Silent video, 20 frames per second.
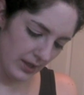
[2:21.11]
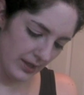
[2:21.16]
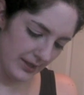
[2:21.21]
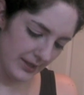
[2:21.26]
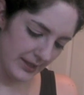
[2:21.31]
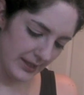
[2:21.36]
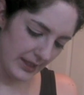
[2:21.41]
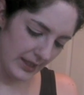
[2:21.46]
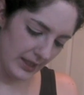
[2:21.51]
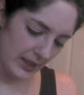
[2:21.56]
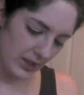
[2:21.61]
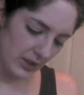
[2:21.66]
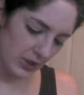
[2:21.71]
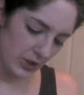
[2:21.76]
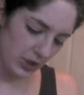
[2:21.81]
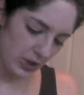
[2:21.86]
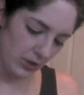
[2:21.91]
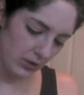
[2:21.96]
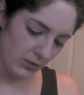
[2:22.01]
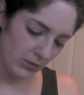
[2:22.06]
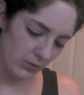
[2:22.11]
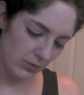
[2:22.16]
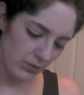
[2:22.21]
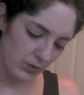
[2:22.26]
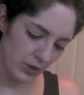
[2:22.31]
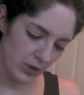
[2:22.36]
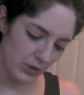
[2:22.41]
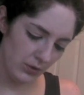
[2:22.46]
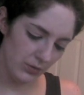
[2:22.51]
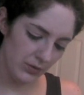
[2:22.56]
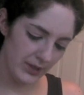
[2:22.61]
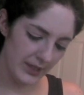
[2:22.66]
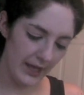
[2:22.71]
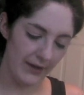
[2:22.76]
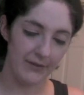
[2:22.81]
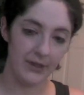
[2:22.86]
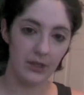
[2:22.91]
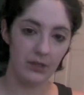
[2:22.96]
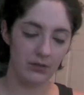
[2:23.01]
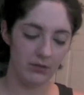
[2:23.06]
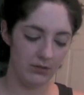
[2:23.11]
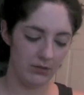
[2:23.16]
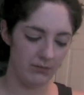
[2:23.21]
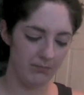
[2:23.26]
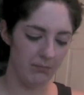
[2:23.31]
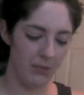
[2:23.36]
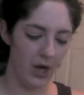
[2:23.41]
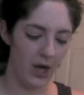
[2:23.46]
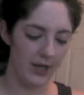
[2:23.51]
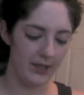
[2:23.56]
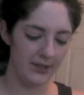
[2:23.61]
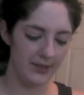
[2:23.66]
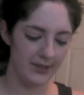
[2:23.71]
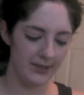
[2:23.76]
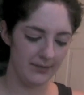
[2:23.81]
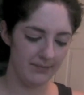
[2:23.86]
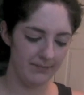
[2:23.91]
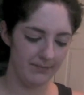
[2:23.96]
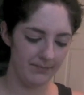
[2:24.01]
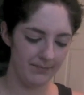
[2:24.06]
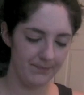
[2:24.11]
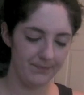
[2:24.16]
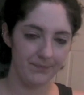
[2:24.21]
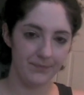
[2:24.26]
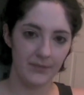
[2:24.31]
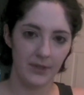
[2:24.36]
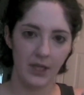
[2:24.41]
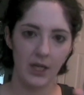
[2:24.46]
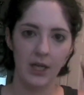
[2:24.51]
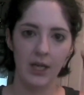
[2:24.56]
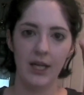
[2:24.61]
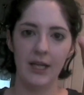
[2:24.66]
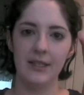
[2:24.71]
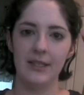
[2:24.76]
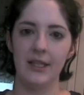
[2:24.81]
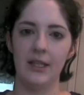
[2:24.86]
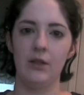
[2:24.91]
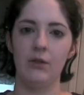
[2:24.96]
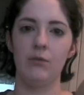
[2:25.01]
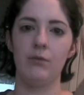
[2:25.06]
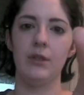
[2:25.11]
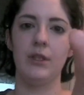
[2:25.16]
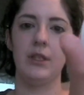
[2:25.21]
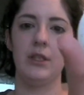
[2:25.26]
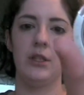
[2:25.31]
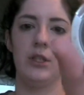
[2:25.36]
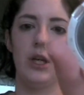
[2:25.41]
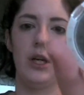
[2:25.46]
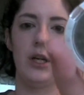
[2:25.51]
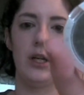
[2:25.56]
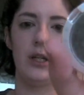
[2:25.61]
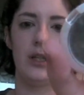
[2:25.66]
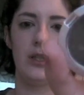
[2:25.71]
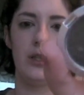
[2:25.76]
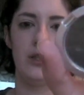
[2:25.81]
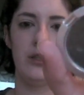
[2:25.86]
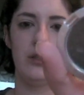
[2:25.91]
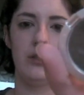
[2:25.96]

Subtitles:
C227 Moss. It's like a really dark